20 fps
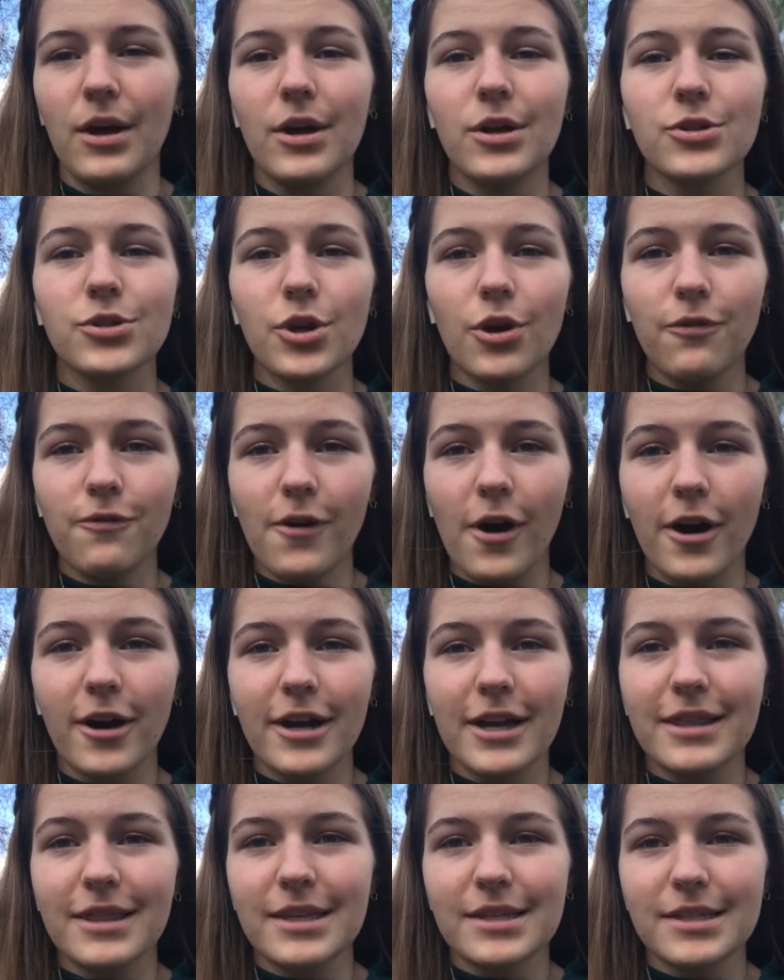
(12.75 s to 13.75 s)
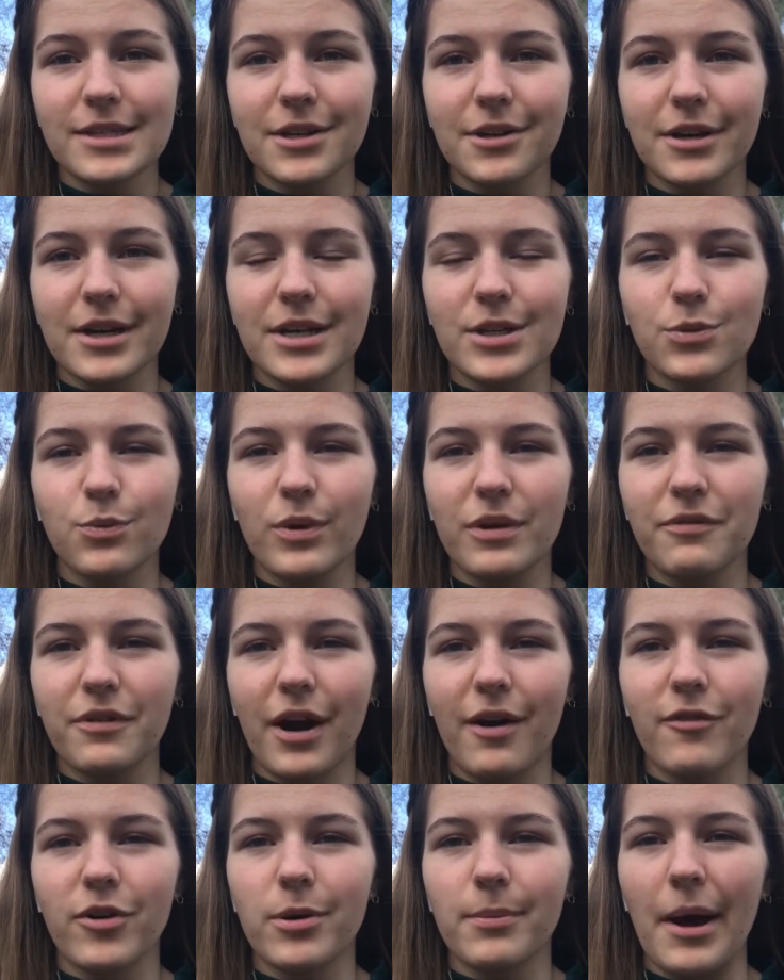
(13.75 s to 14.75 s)
So far in this series, we've
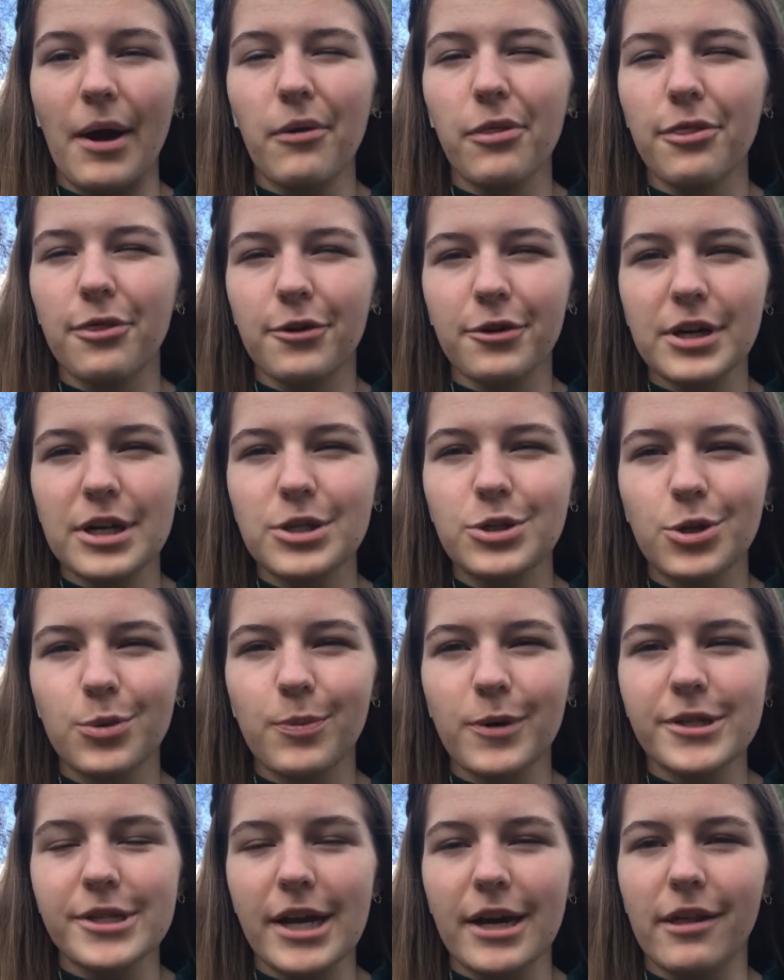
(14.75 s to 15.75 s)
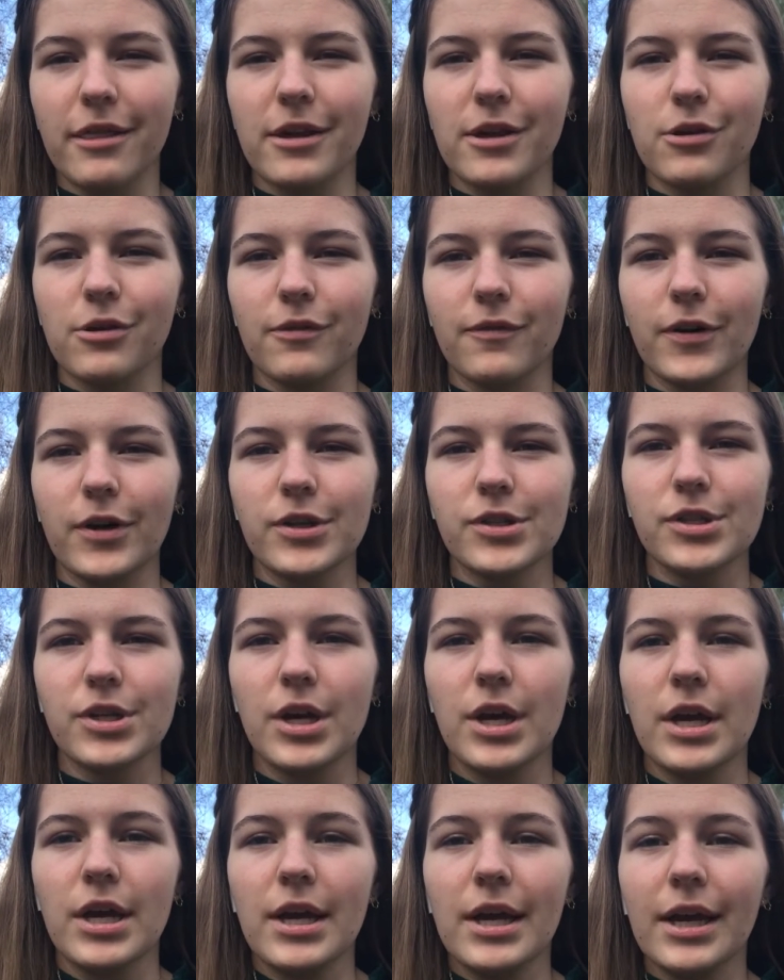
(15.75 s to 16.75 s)
covered about 32% of the universe,
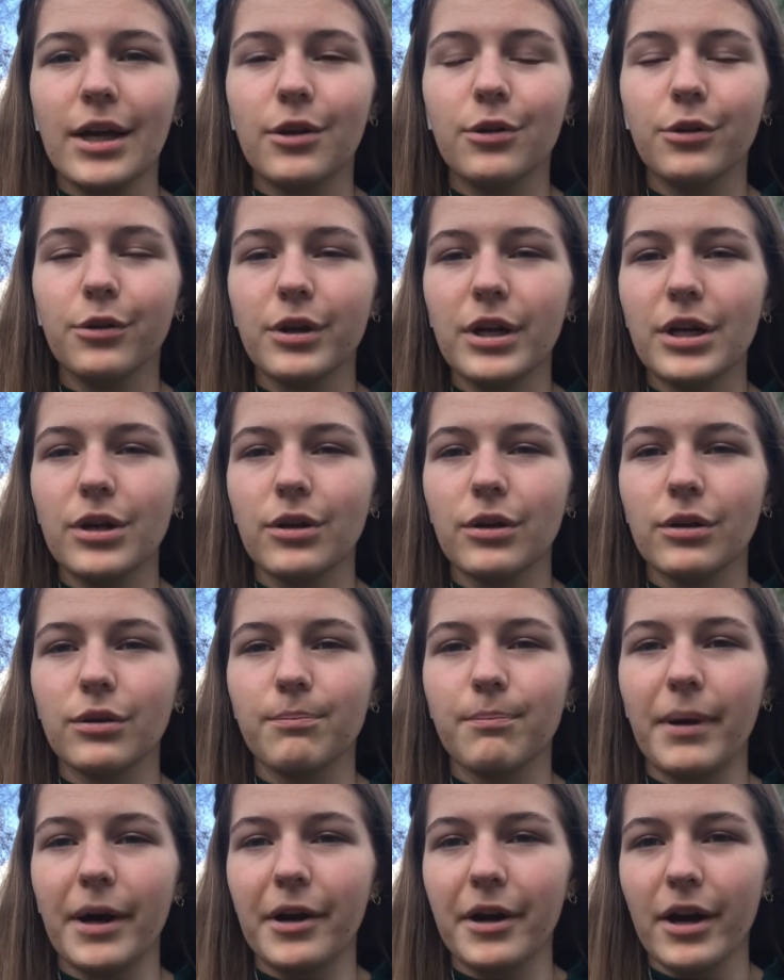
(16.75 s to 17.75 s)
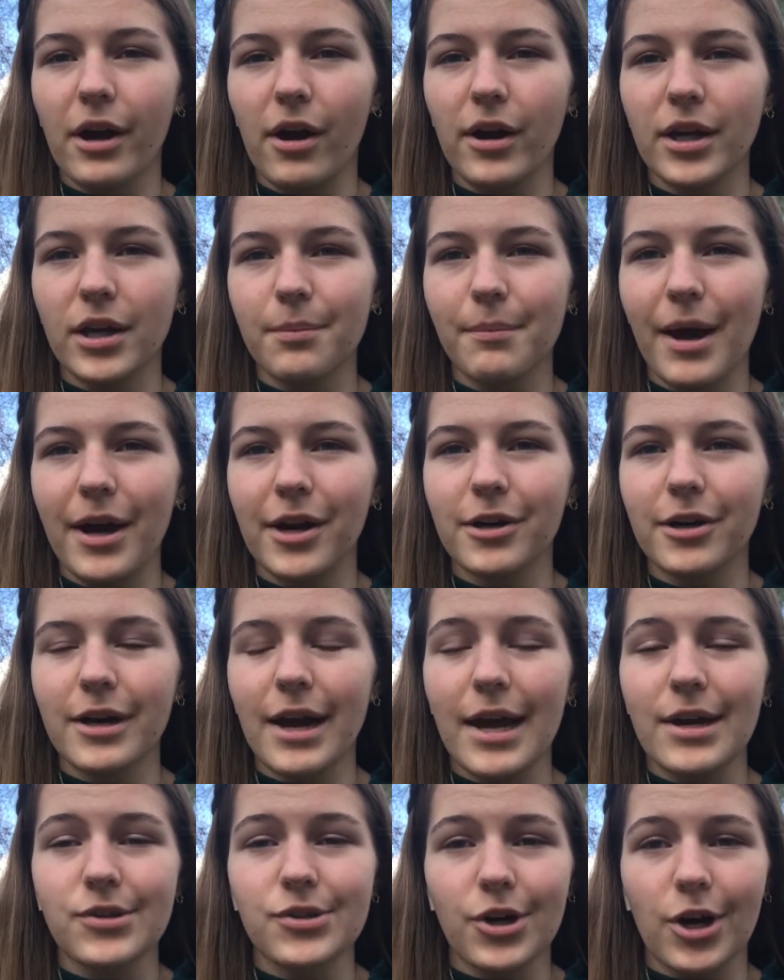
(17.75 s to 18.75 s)
including baryonic matter
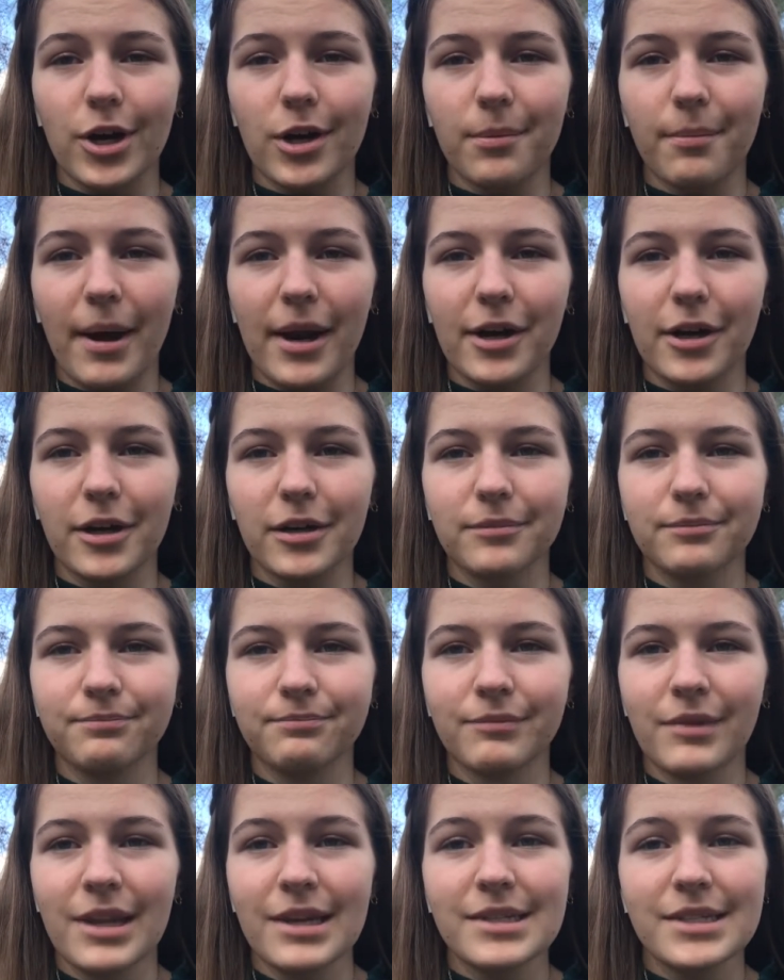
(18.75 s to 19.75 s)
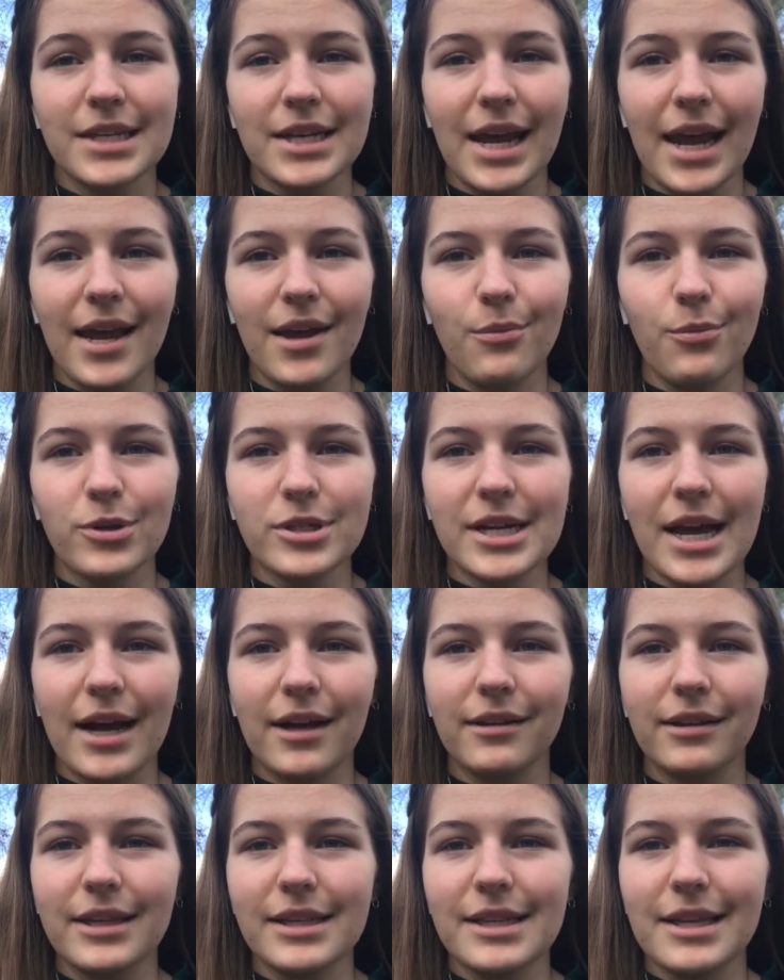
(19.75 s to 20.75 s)
and dark matter. Today, we're
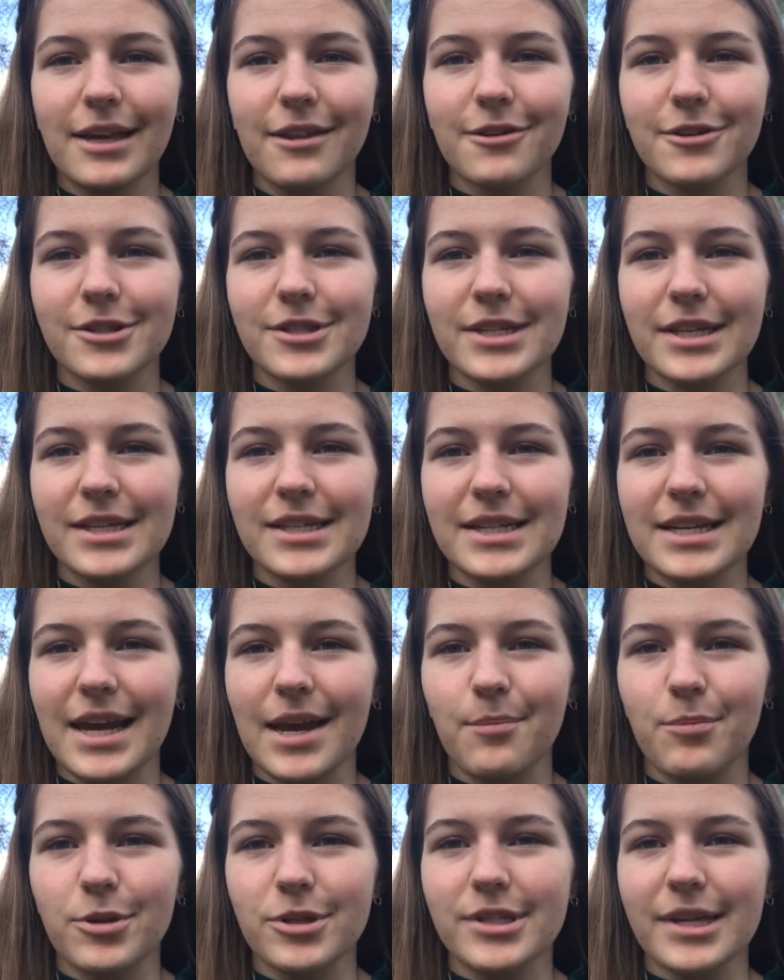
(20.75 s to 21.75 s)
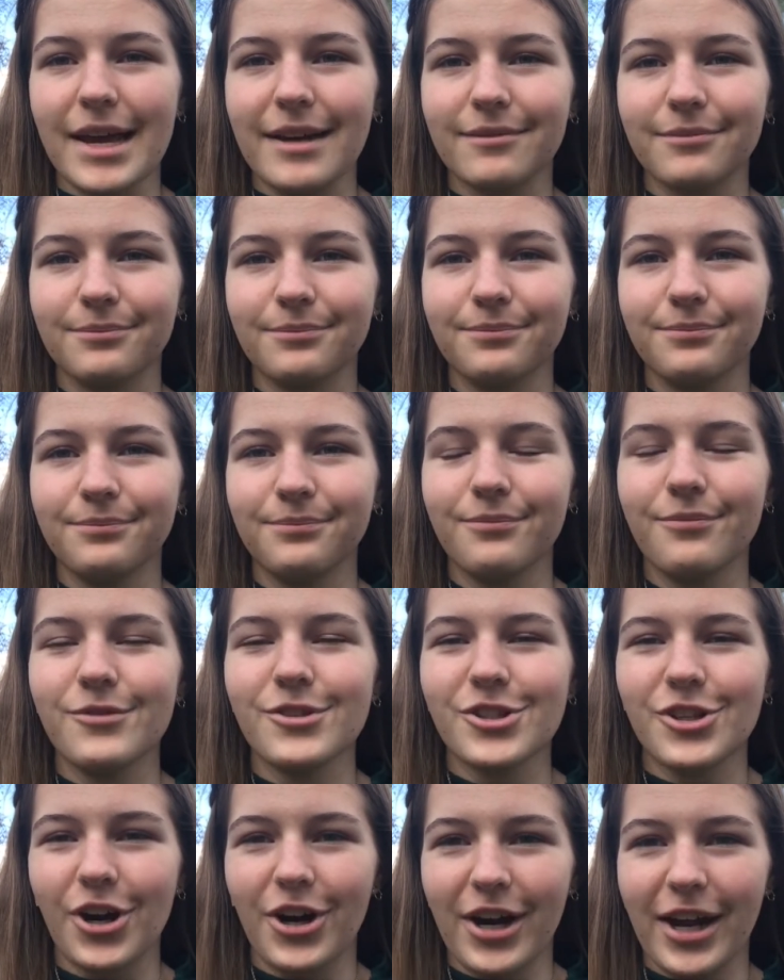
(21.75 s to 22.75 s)
tackling the other 68%,
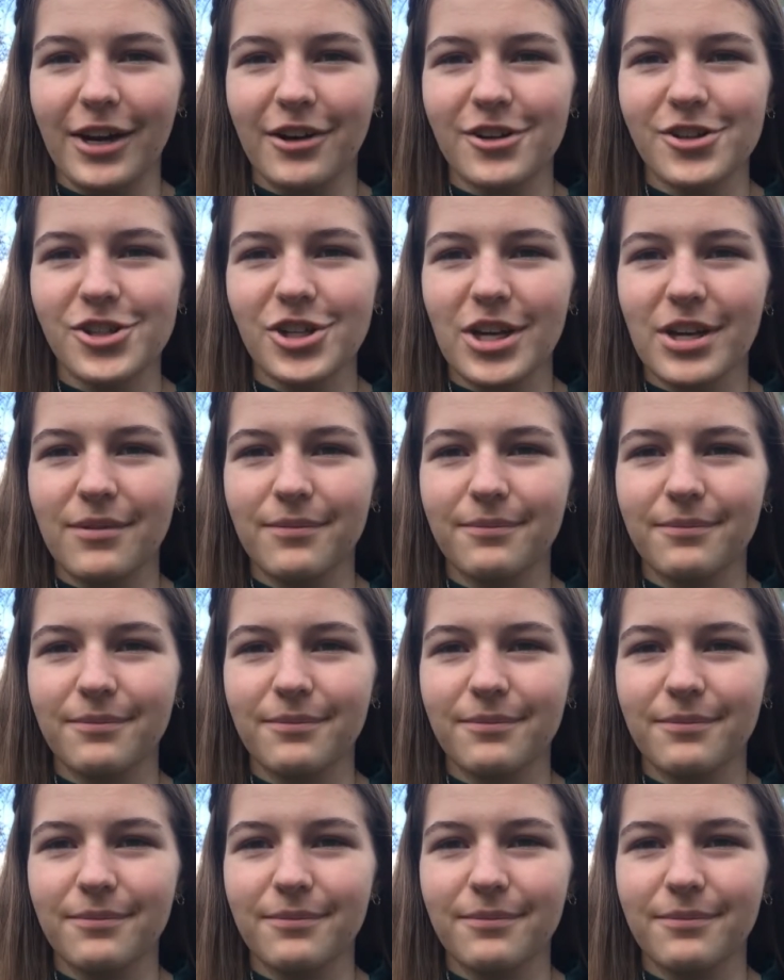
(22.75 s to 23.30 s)
dark energy.